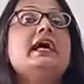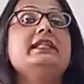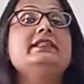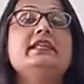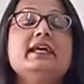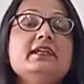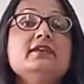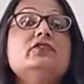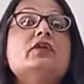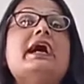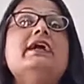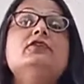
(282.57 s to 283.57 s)
and then
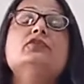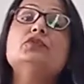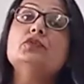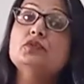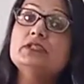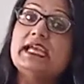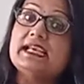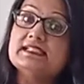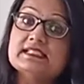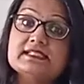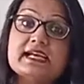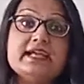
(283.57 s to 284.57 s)
try to do the
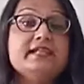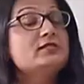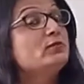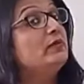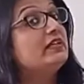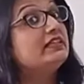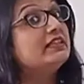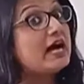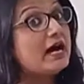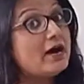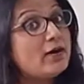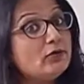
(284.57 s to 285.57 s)
exercise
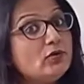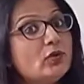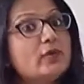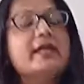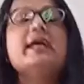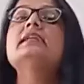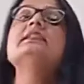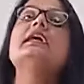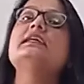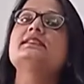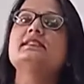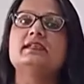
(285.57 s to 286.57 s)
without looking at the
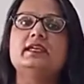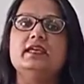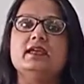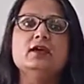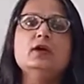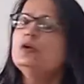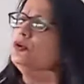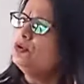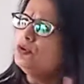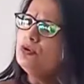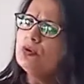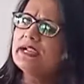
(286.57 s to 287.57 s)
answer key.
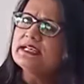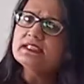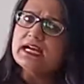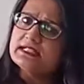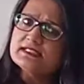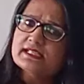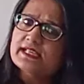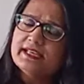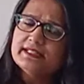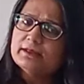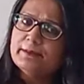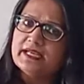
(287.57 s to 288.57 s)
Don't look at the answer key
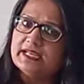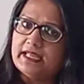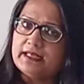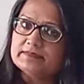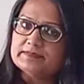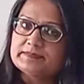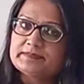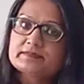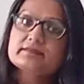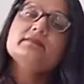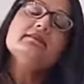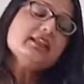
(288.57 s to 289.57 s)
in the beginning.
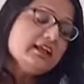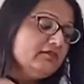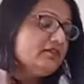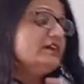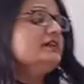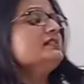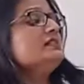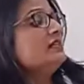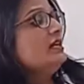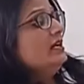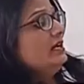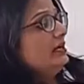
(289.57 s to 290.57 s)
First,
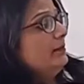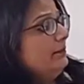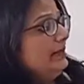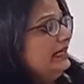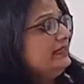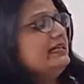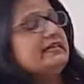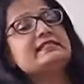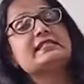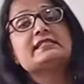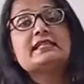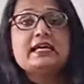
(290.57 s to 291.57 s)
complete the
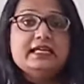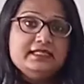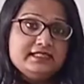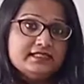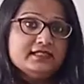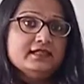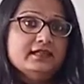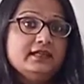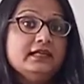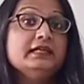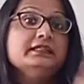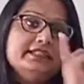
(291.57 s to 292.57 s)
exercise.
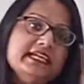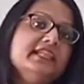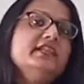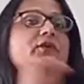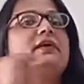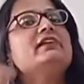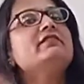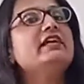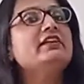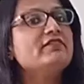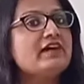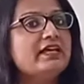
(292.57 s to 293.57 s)
Then you can
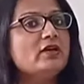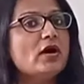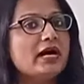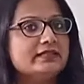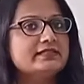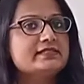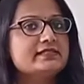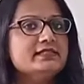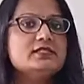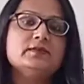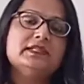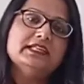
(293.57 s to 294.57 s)
verify your
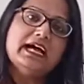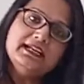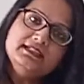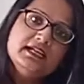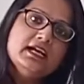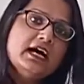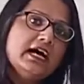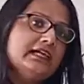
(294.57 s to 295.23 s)
answers with that